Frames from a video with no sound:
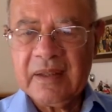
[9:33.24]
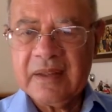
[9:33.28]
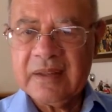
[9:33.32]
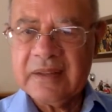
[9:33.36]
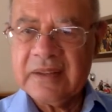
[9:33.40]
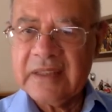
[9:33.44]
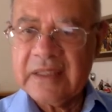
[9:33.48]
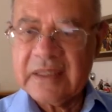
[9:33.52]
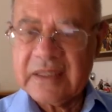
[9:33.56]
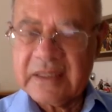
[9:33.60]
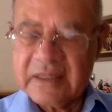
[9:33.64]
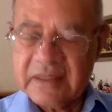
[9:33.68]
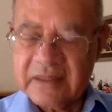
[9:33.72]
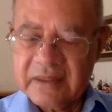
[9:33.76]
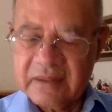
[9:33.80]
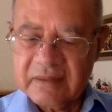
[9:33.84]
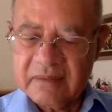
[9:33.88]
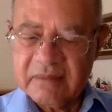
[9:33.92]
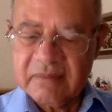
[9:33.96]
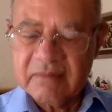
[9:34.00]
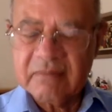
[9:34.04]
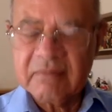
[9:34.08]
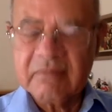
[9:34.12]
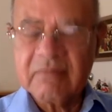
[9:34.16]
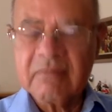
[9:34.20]
Just
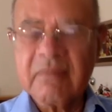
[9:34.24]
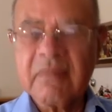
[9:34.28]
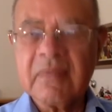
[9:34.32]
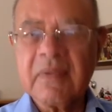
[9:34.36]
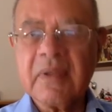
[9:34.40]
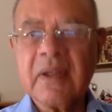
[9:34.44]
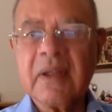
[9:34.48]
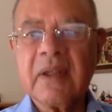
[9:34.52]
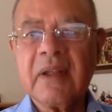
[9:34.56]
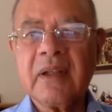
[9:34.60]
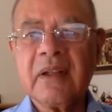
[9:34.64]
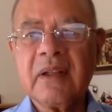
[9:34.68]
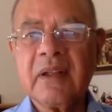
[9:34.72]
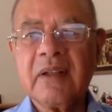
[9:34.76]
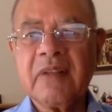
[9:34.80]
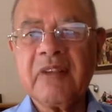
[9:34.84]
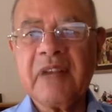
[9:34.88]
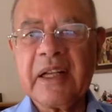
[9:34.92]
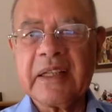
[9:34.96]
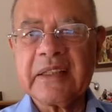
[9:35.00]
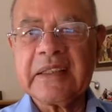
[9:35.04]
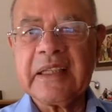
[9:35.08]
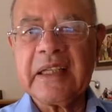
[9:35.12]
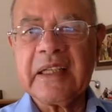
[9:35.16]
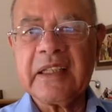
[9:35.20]

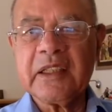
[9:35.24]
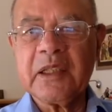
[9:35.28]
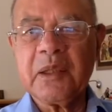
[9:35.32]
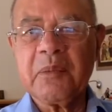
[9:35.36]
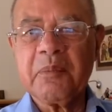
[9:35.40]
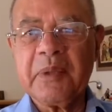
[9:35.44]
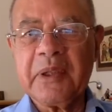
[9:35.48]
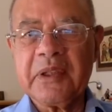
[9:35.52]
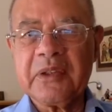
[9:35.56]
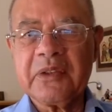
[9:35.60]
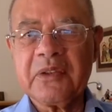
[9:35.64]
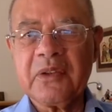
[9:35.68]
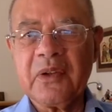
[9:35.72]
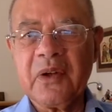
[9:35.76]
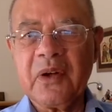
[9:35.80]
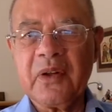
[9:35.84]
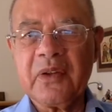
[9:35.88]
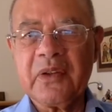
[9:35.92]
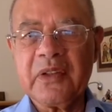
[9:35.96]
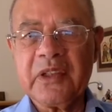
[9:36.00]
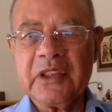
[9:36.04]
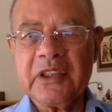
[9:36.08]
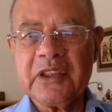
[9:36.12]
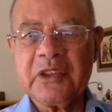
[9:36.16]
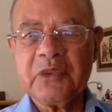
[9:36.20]
reflect a little bit
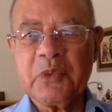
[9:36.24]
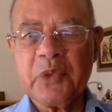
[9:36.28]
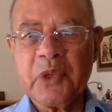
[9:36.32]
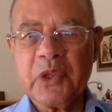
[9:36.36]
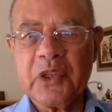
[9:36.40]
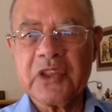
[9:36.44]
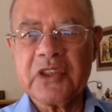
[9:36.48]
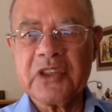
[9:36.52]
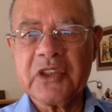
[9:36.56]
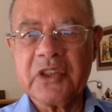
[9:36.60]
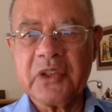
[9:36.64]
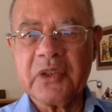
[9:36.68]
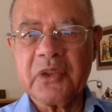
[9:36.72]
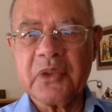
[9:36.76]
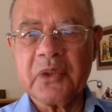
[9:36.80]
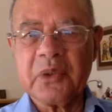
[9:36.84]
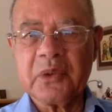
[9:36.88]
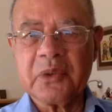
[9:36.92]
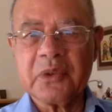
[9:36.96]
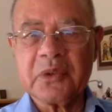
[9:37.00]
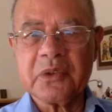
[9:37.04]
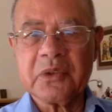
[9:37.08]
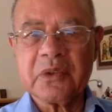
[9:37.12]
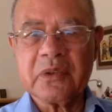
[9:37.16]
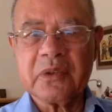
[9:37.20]
on these words he
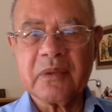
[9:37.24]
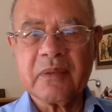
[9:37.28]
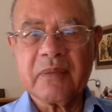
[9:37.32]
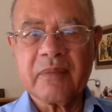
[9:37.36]
wrote.